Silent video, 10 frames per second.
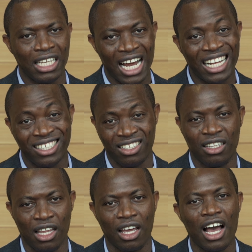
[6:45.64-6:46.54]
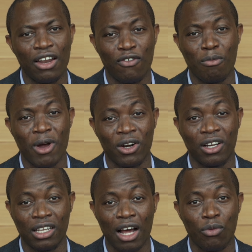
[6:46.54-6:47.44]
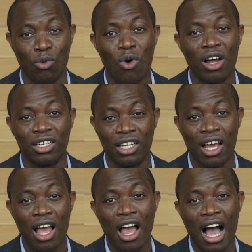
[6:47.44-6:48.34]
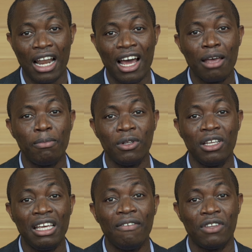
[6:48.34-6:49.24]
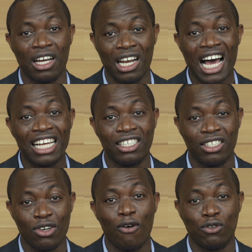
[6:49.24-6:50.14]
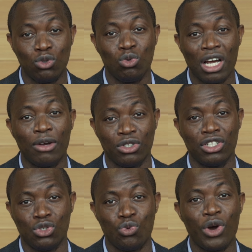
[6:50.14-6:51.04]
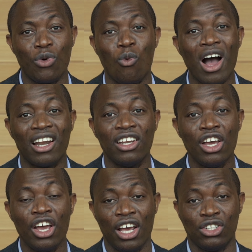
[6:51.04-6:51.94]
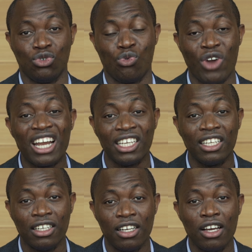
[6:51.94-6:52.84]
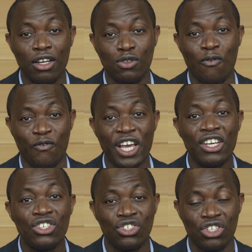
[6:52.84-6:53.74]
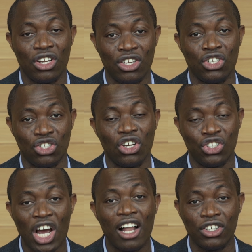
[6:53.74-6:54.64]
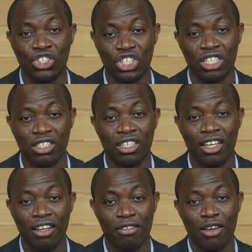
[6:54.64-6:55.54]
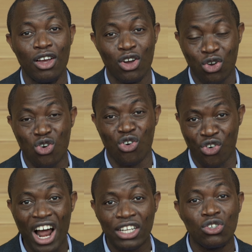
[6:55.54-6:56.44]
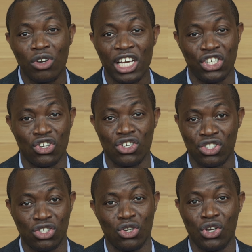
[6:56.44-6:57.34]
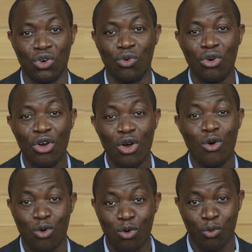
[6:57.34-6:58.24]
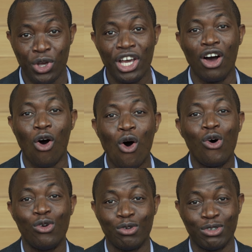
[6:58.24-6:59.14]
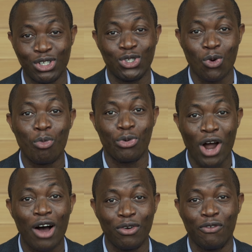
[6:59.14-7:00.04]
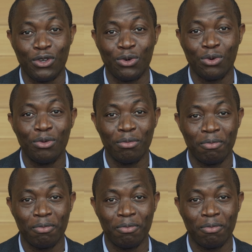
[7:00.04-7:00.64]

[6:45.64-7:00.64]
That's the kind of America that we want. And I believe the class of 2021 is ready to face these challenges. Congratulations to you. We are all so proud of you.